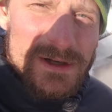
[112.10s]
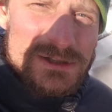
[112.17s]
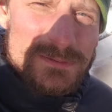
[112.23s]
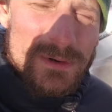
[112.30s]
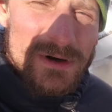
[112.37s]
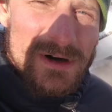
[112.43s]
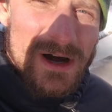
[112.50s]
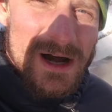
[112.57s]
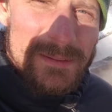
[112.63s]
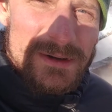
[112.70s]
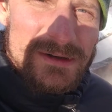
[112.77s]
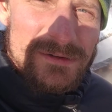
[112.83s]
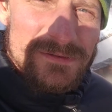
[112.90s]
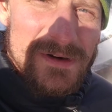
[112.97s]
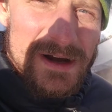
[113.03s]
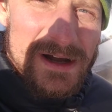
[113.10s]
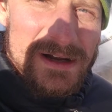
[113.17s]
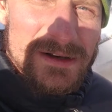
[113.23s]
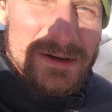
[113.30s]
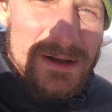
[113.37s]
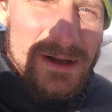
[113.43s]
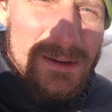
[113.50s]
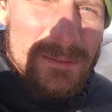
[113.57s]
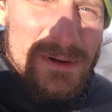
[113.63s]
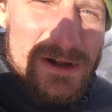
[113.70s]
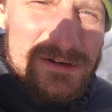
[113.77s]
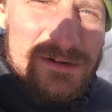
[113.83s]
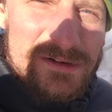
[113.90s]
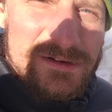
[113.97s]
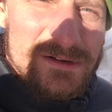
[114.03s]
much more common to find
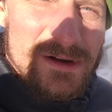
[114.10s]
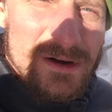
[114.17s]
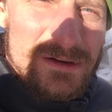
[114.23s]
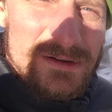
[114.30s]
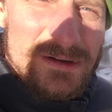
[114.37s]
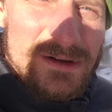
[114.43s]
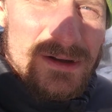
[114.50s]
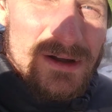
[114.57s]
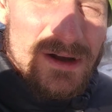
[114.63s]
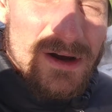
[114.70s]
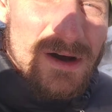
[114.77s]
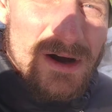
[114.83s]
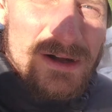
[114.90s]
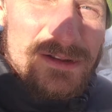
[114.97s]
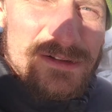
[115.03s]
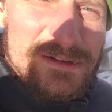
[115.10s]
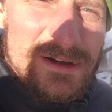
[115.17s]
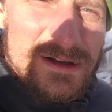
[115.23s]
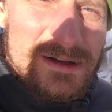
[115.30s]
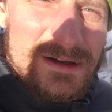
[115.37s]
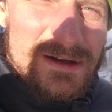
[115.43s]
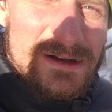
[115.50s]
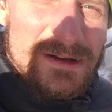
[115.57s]
places called onsen